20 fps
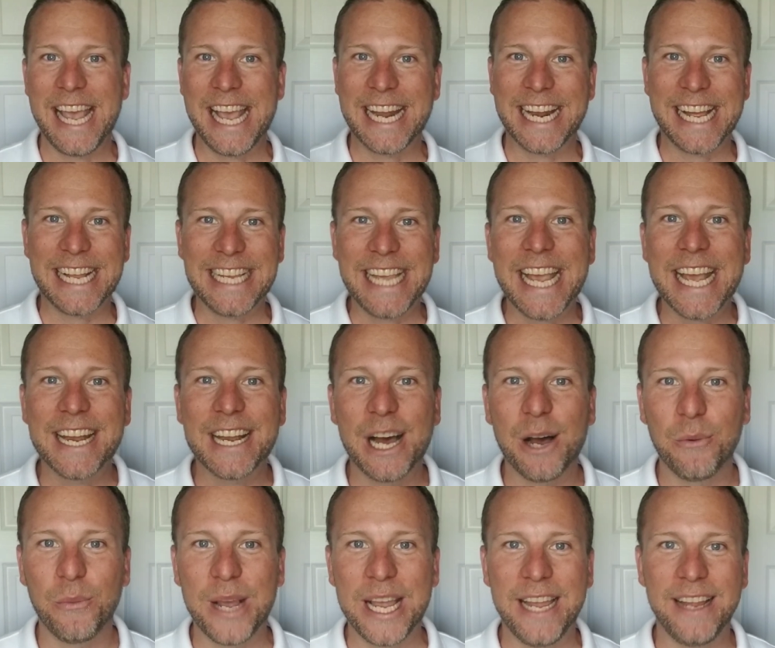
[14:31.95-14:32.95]
and I
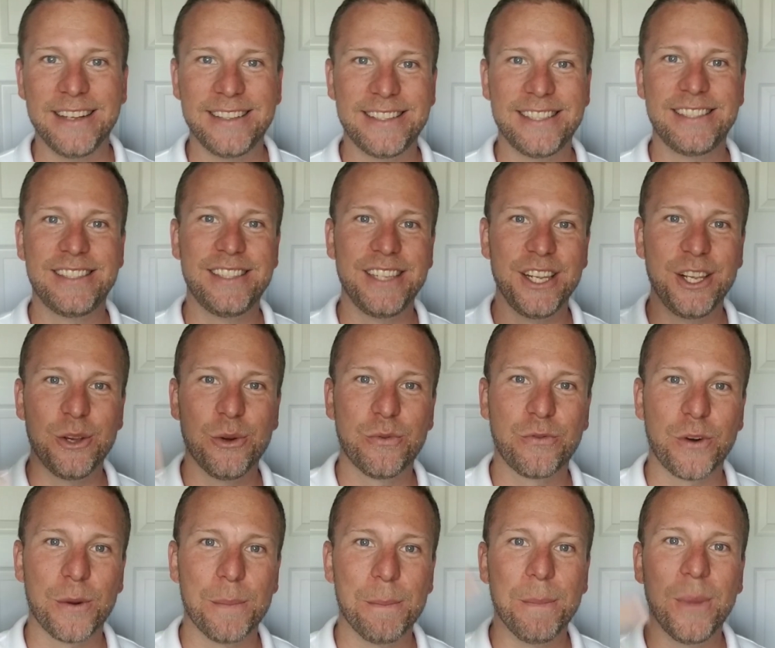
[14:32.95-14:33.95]
cannot wait to see you
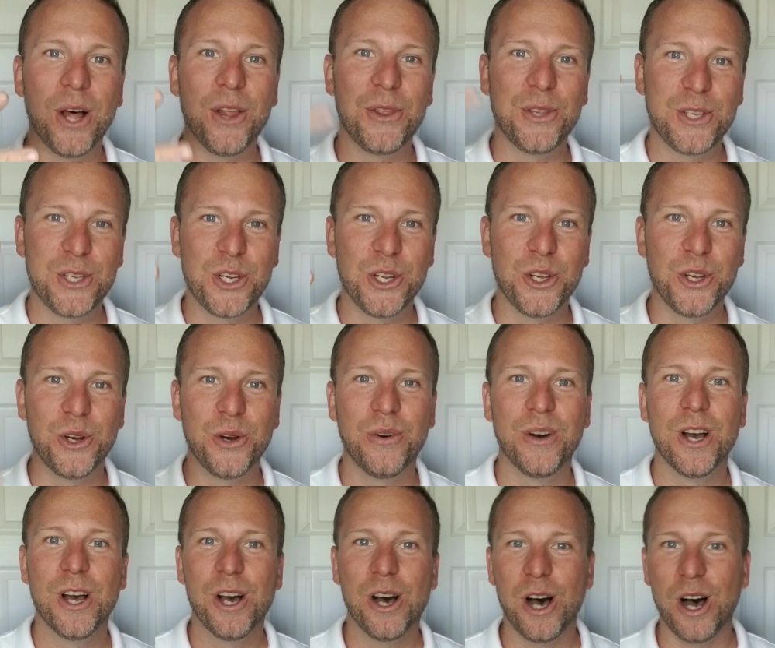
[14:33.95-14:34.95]
for month 2
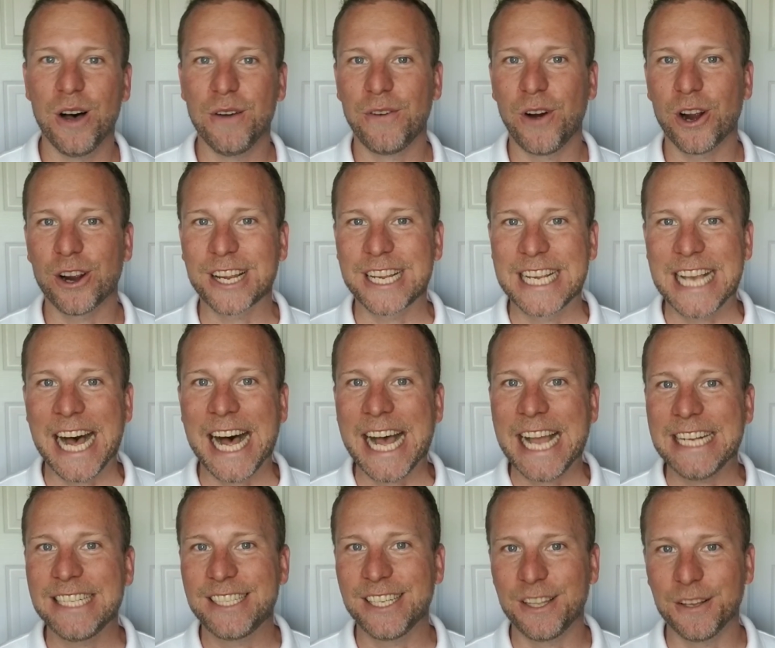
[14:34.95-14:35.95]
of our
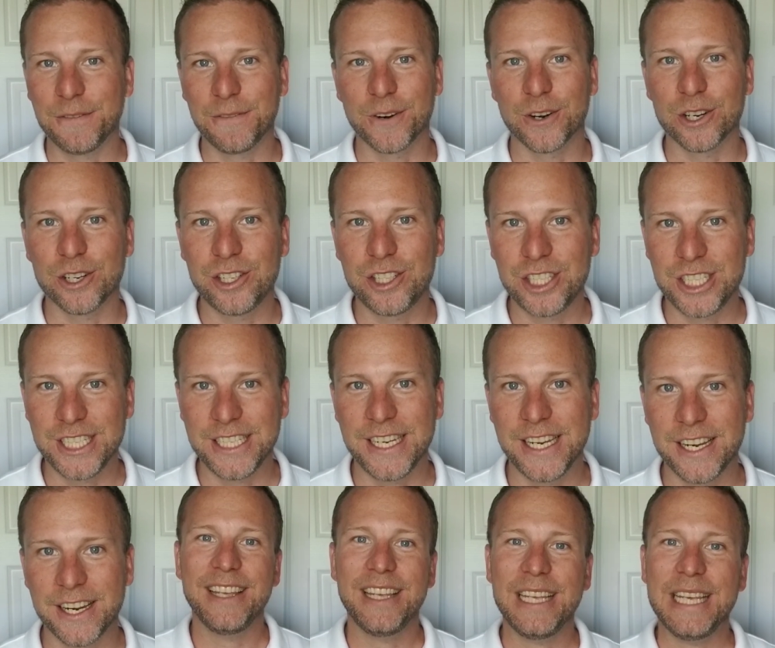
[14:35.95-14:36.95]
guide to the first
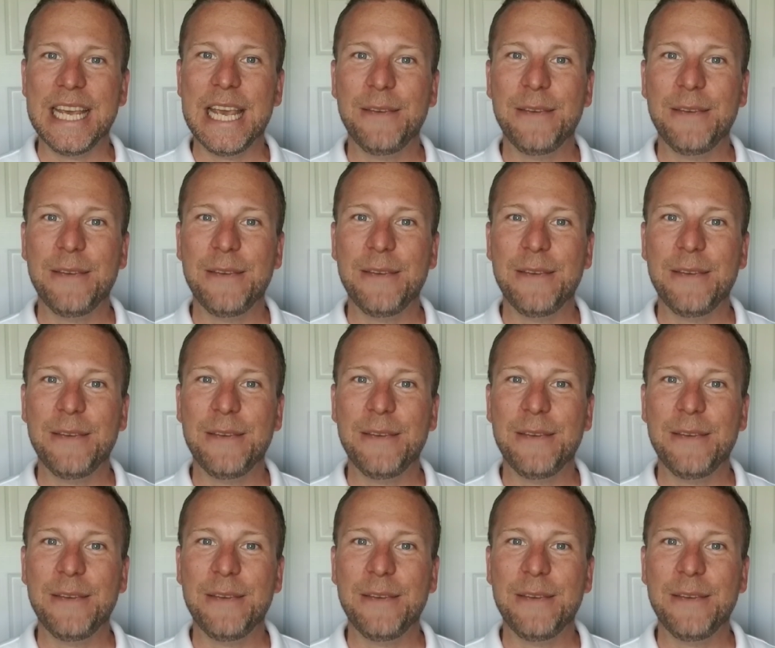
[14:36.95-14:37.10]
year.